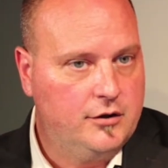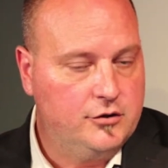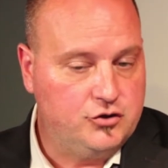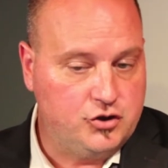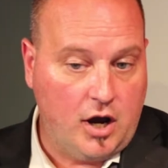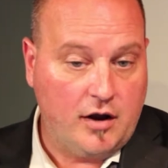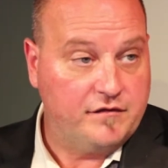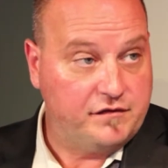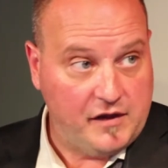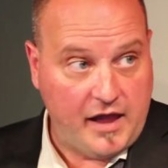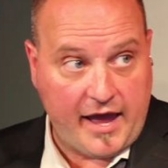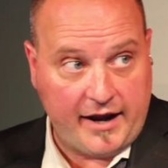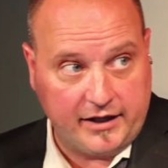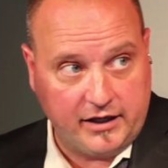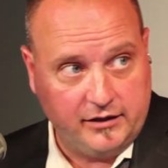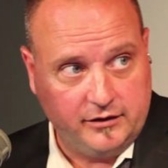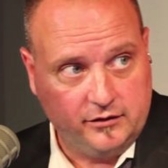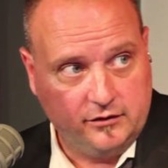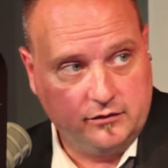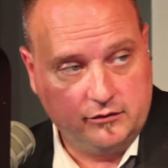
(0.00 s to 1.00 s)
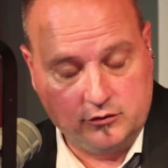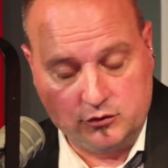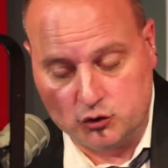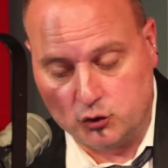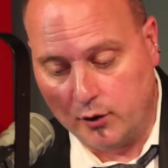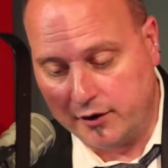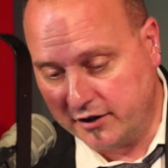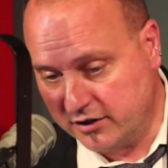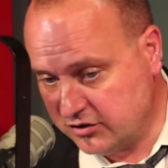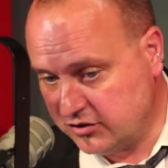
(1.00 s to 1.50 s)
John Flanagan
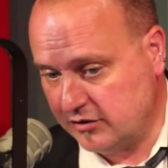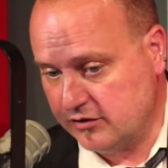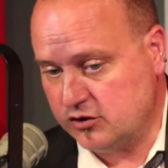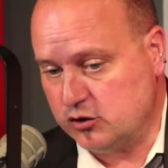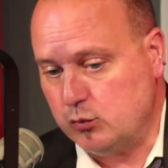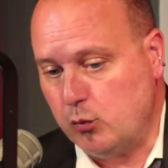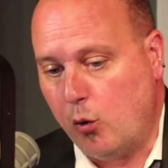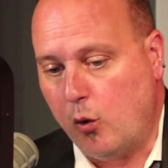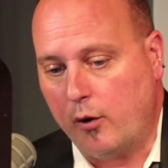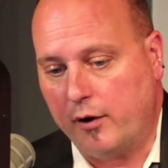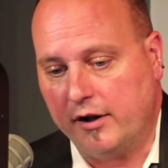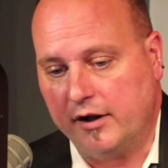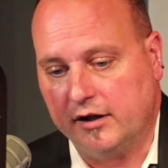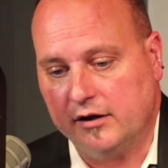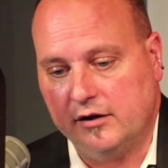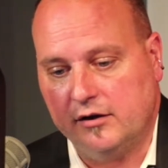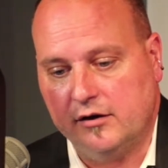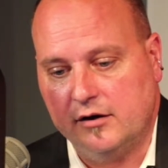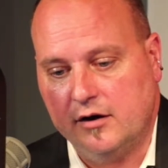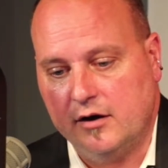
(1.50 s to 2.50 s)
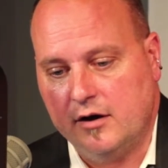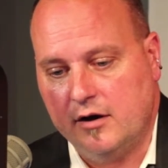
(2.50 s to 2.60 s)
joining us this morning.